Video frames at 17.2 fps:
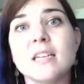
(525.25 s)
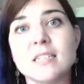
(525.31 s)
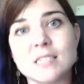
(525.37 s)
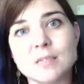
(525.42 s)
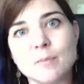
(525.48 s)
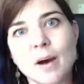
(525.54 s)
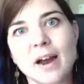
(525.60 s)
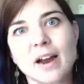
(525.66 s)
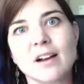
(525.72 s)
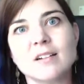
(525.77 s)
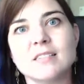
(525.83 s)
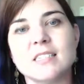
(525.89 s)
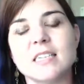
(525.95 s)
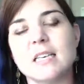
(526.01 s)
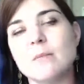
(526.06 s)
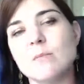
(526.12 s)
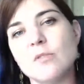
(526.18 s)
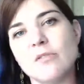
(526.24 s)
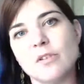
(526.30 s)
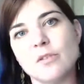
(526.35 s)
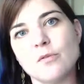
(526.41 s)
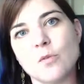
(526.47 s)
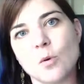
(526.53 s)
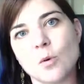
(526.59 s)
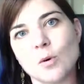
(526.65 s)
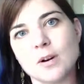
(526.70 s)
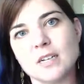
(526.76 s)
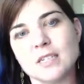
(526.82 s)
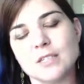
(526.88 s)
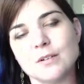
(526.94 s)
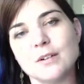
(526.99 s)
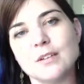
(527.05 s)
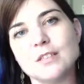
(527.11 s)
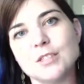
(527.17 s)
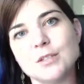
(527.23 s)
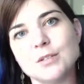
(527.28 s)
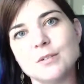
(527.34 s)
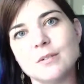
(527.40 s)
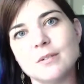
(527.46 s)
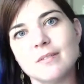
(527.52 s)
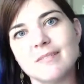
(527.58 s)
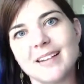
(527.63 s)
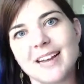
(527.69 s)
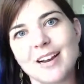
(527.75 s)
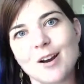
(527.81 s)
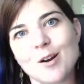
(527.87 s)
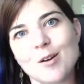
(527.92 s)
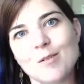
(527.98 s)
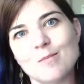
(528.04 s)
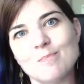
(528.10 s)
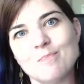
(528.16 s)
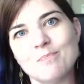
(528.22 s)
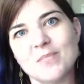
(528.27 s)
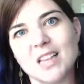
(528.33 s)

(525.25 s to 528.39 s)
inspired to keep moving forward as soon as you get home.